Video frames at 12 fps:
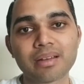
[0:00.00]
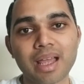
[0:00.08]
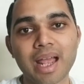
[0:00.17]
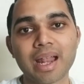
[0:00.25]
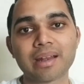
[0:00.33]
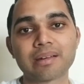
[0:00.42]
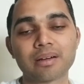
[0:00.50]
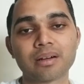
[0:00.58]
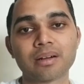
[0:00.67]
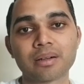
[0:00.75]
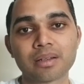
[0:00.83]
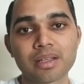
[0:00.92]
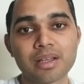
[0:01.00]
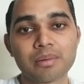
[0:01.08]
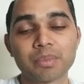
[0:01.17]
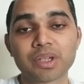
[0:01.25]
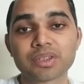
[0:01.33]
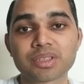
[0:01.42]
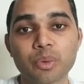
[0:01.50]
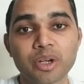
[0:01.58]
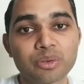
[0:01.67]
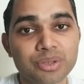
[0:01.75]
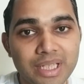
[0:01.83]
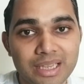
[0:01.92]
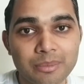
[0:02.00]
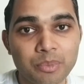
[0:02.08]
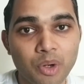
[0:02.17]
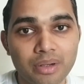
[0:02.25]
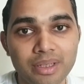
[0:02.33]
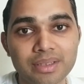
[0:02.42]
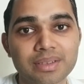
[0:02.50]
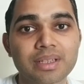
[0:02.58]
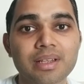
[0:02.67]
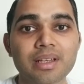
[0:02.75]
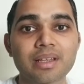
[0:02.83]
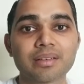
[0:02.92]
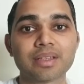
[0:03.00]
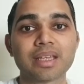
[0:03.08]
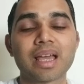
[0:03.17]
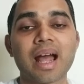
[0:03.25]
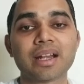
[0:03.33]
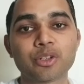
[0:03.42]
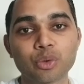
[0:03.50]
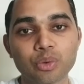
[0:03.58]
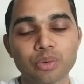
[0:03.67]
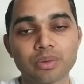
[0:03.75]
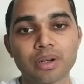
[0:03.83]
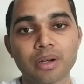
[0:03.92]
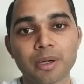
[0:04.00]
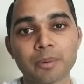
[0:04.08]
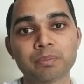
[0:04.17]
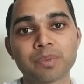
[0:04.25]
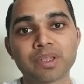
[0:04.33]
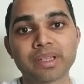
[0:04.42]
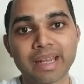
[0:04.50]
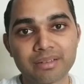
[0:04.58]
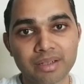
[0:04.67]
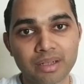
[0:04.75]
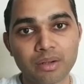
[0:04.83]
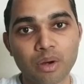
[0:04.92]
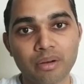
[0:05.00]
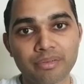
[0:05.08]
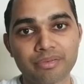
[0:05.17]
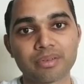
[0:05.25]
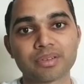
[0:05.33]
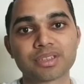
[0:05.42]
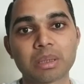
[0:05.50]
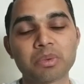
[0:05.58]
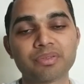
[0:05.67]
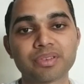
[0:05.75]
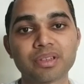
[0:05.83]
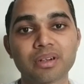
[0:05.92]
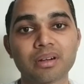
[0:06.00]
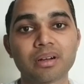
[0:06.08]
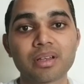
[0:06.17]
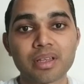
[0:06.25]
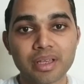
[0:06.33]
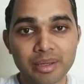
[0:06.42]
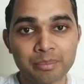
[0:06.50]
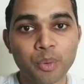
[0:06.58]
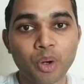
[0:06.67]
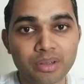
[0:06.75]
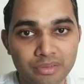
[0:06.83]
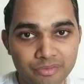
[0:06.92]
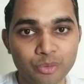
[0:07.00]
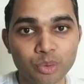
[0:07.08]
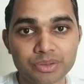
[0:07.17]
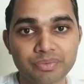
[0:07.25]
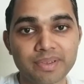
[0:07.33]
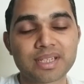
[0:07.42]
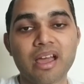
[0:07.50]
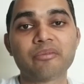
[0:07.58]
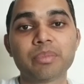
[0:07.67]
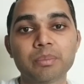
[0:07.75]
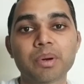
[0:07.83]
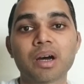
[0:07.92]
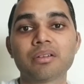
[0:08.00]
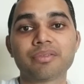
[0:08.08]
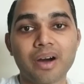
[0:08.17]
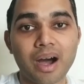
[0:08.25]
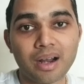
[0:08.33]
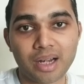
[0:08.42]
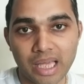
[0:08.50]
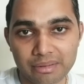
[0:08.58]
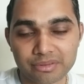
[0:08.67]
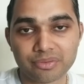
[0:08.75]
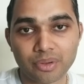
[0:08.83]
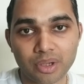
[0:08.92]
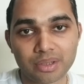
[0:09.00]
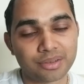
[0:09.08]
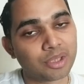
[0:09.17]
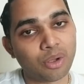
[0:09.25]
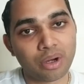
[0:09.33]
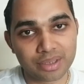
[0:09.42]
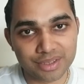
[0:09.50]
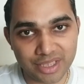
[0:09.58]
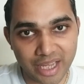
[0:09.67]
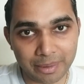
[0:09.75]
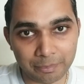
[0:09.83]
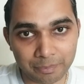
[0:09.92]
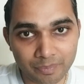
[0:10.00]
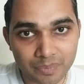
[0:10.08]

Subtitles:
And because they wanted to sell the products, they had to get rid of some of the important foods which have been part of our lives for the longest time.